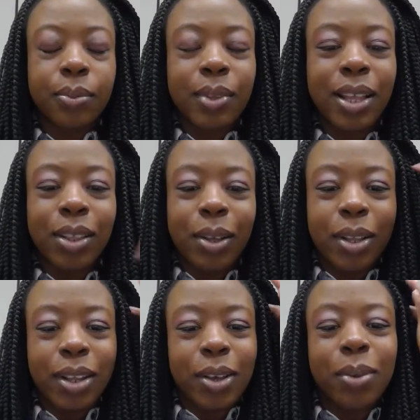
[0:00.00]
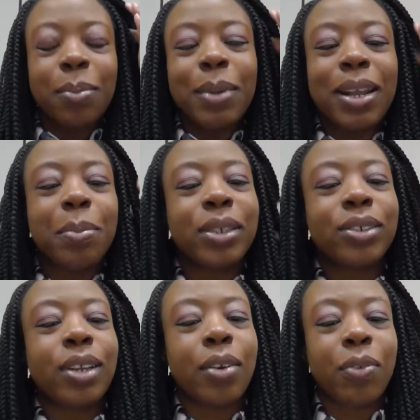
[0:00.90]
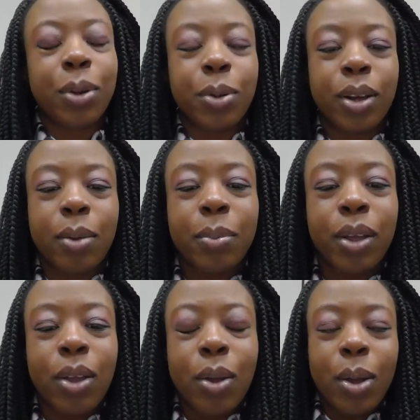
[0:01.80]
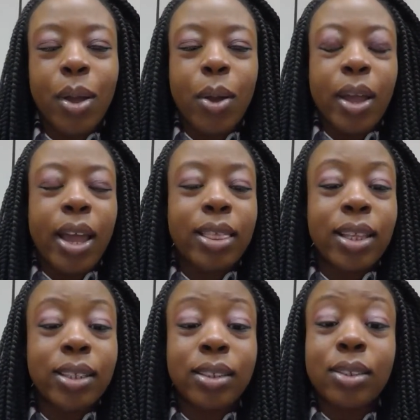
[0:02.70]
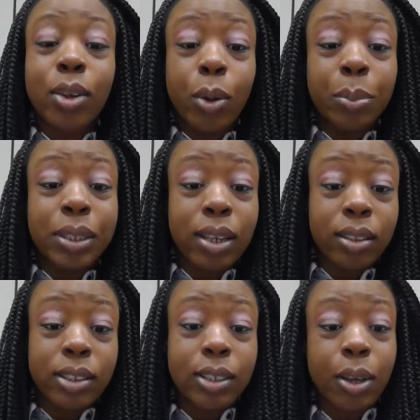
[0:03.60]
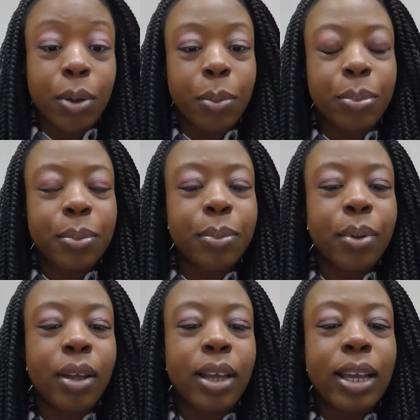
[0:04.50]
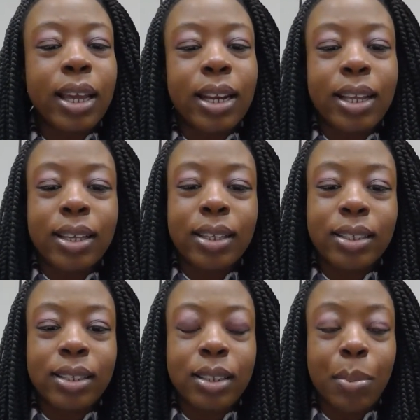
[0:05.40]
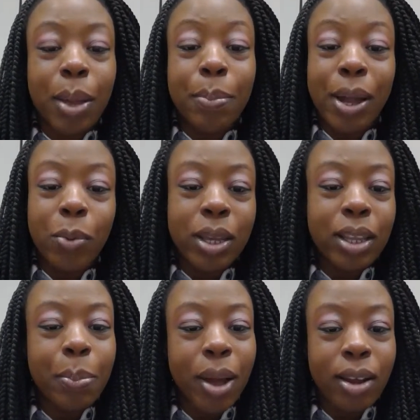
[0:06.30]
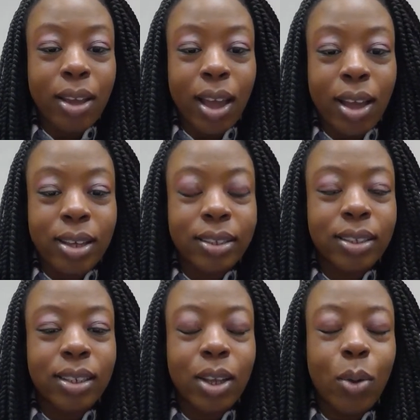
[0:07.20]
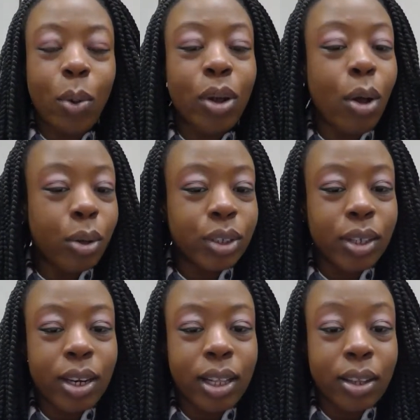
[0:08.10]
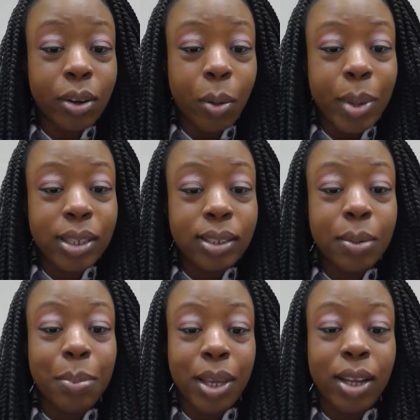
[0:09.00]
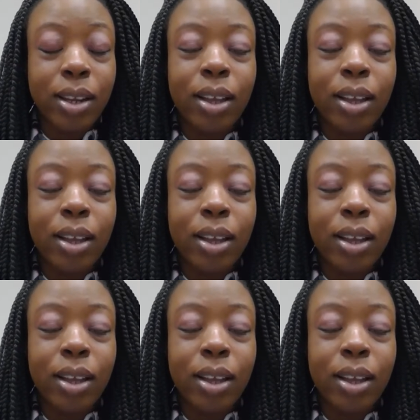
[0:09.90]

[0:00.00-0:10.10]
Hello, hello. My name is Jennifer Udom, and this is Dope Stethoscope. It is my biweekly podcast where culture and clinical medicine meet.